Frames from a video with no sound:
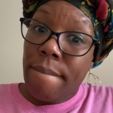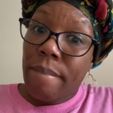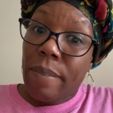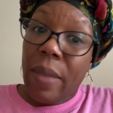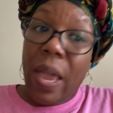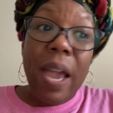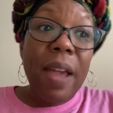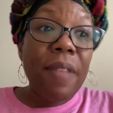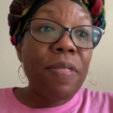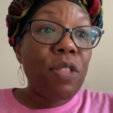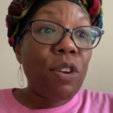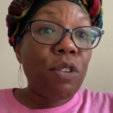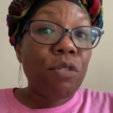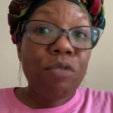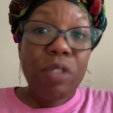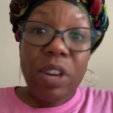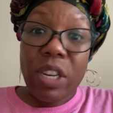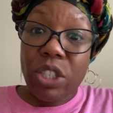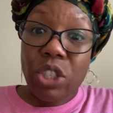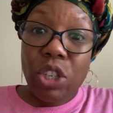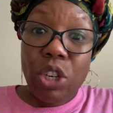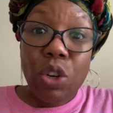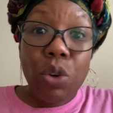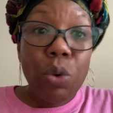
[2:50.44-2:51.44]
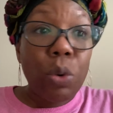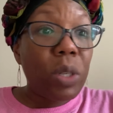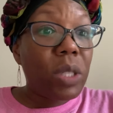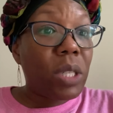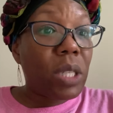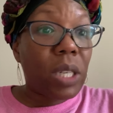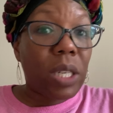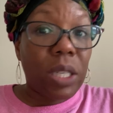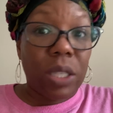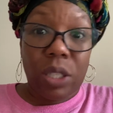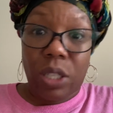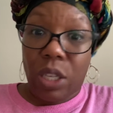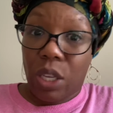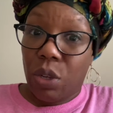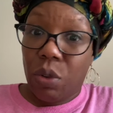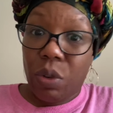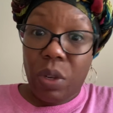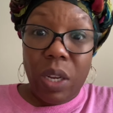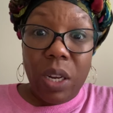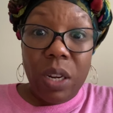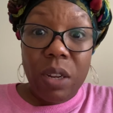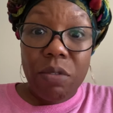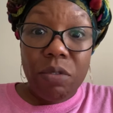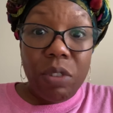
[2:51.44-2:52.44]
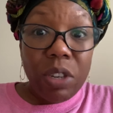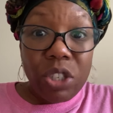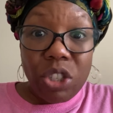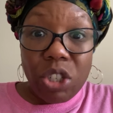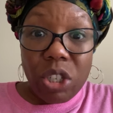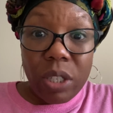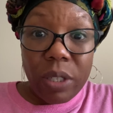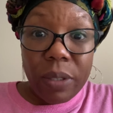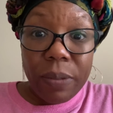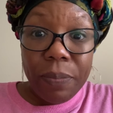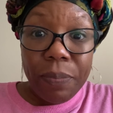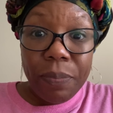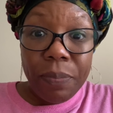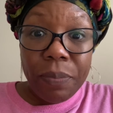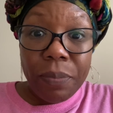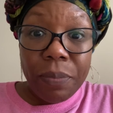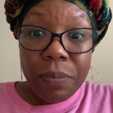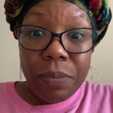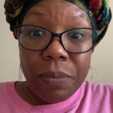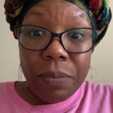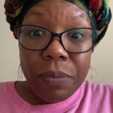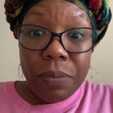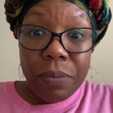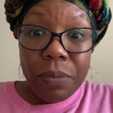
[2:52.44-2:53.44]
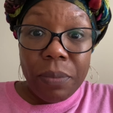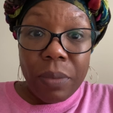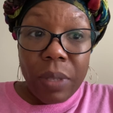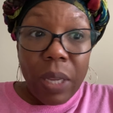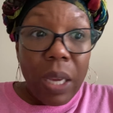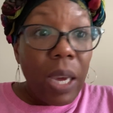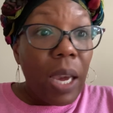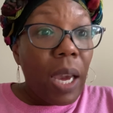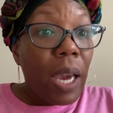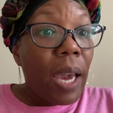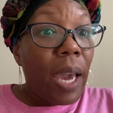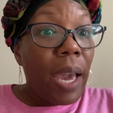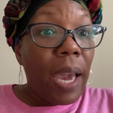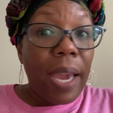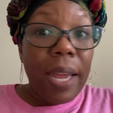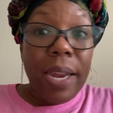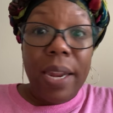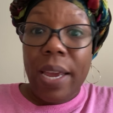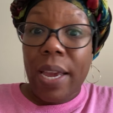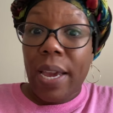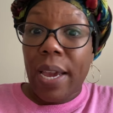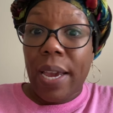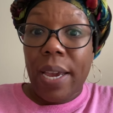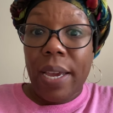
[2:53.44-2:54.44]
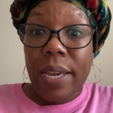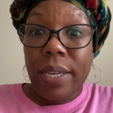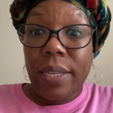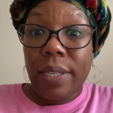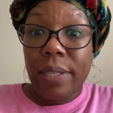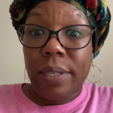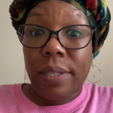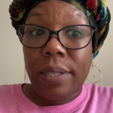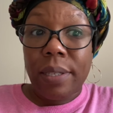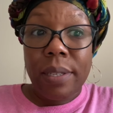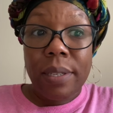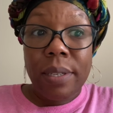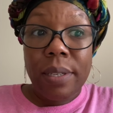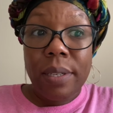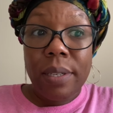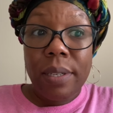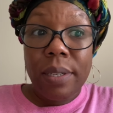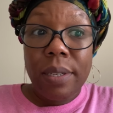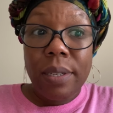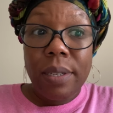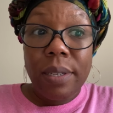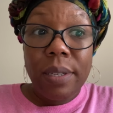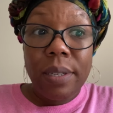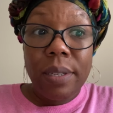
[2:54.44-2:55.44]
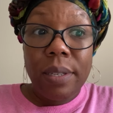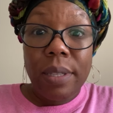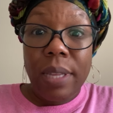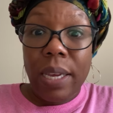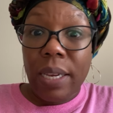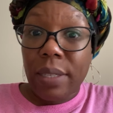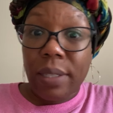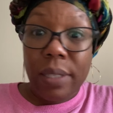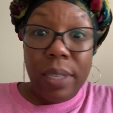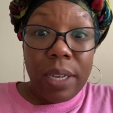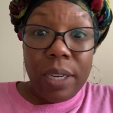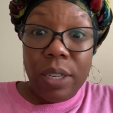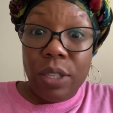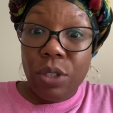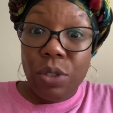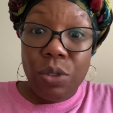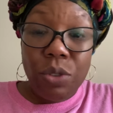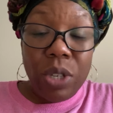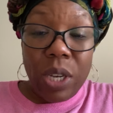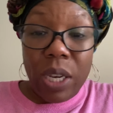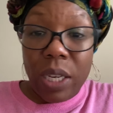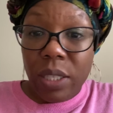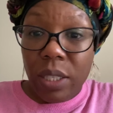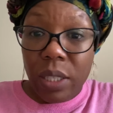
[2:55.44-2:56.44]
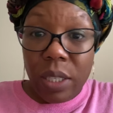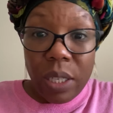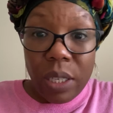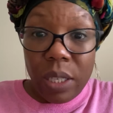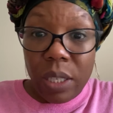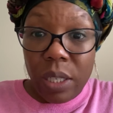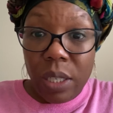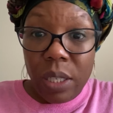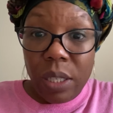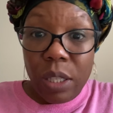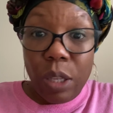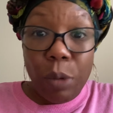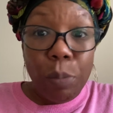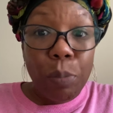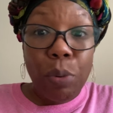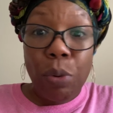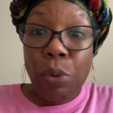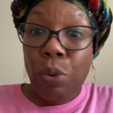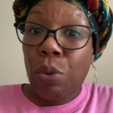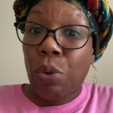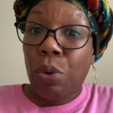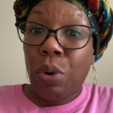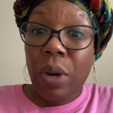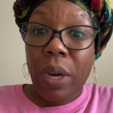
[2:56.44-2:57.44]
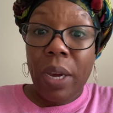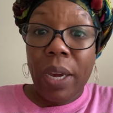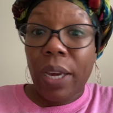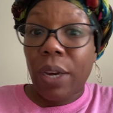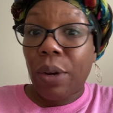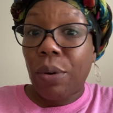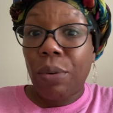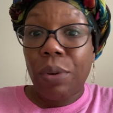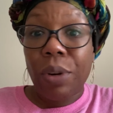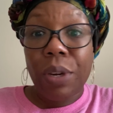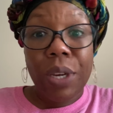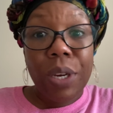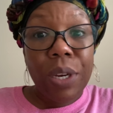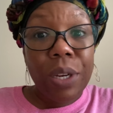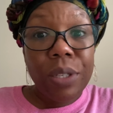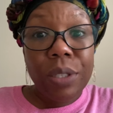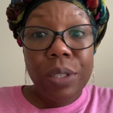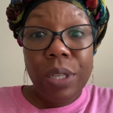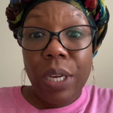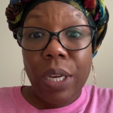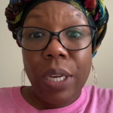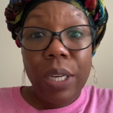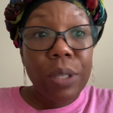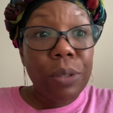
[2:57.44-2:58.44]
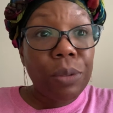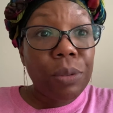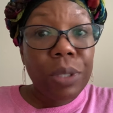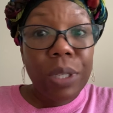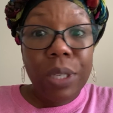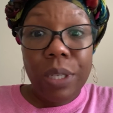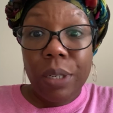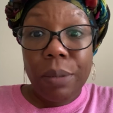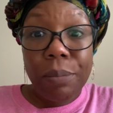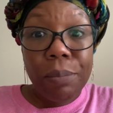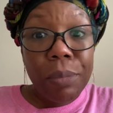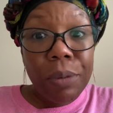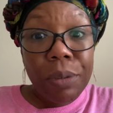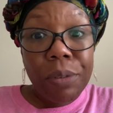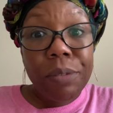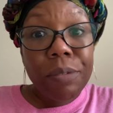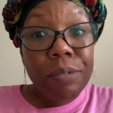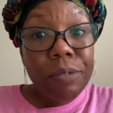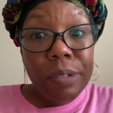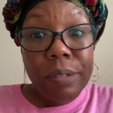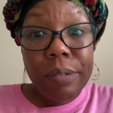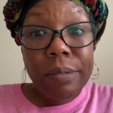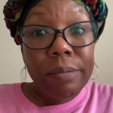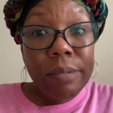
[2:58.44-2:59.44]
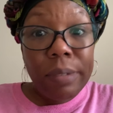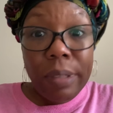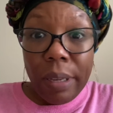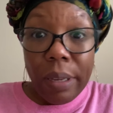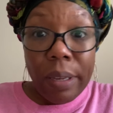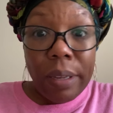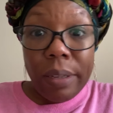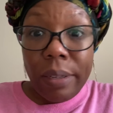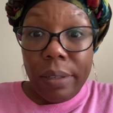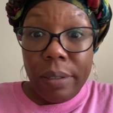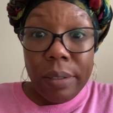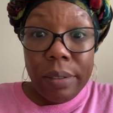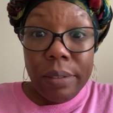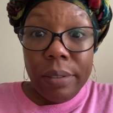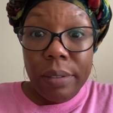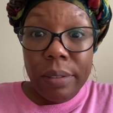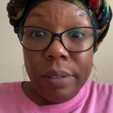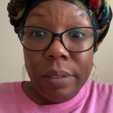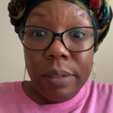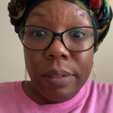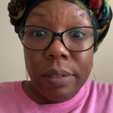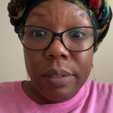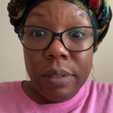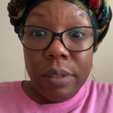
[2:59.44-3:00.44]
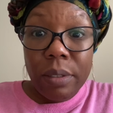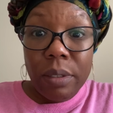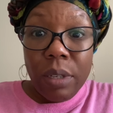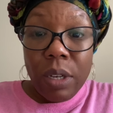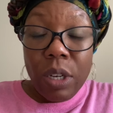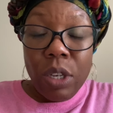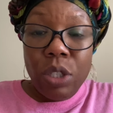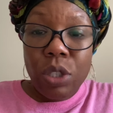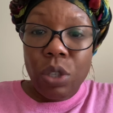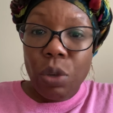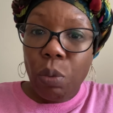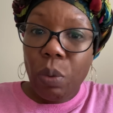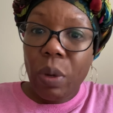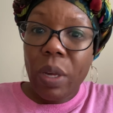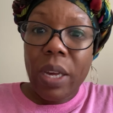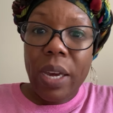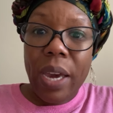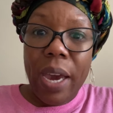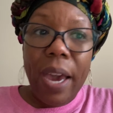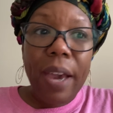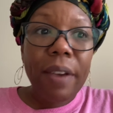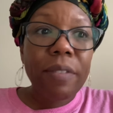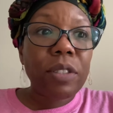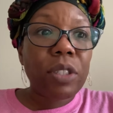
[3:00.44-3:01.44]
And the rich are going to continue getting richer. And as they said in New Jack City, the poor ain't gonna get a motherfucking thing. So we have